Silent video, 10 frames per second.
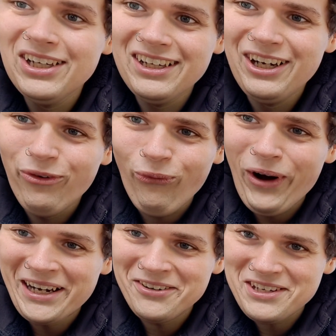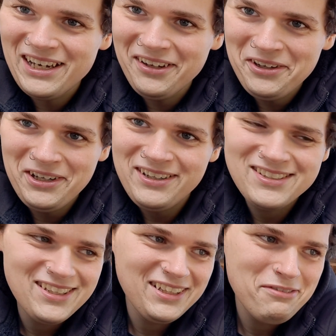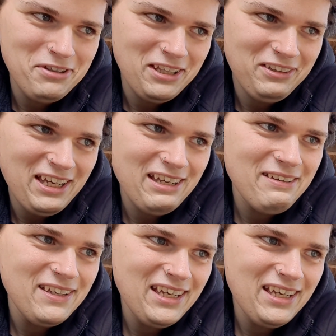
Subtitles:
one or the other significantly.